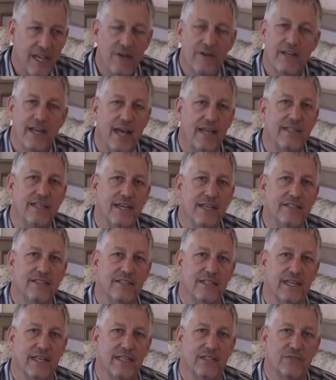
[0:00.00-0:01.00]
that's how God
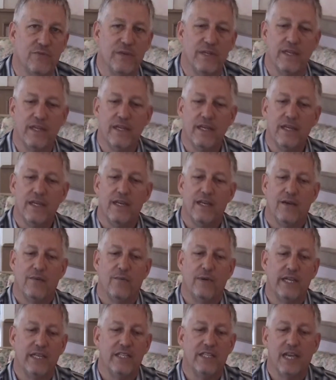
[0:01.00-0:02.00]
does things. When
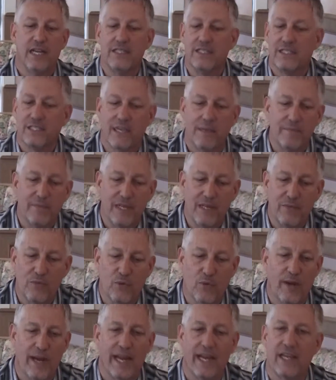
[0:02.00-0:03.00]
he does
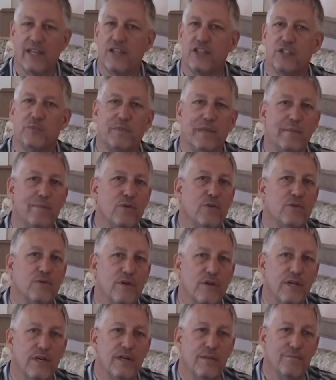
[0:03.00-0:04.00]
something miraculous,
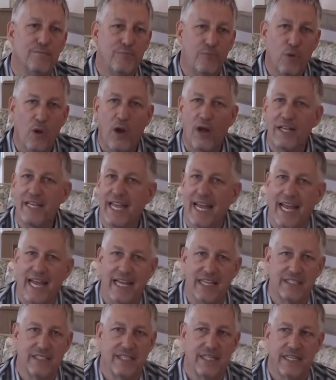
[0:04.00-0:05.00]
people
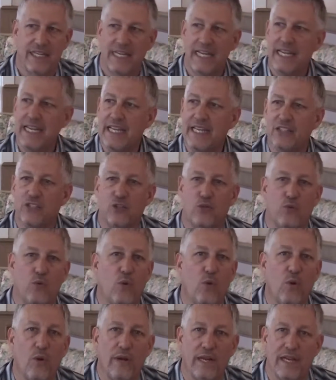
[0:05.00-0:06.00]
broadcast it, and he gets
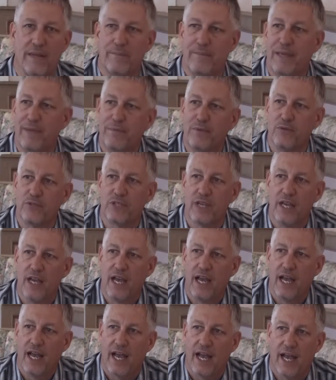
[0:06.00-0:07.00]
glory, and people's
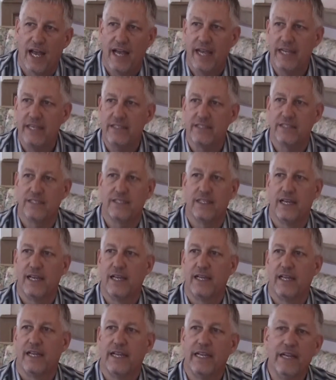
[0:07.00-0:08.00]
eyes and
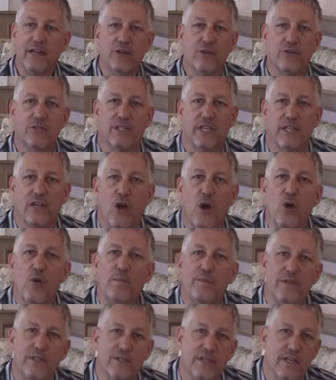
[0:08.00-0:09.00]
ears get
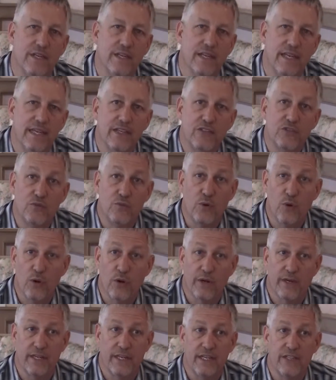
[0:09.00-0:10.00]
open to his
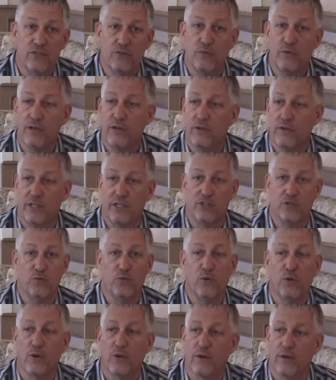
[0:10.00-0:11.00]
work and his will and
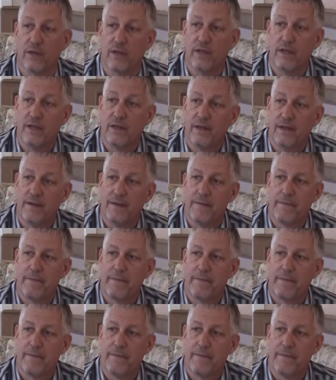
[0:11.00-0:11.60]
his word.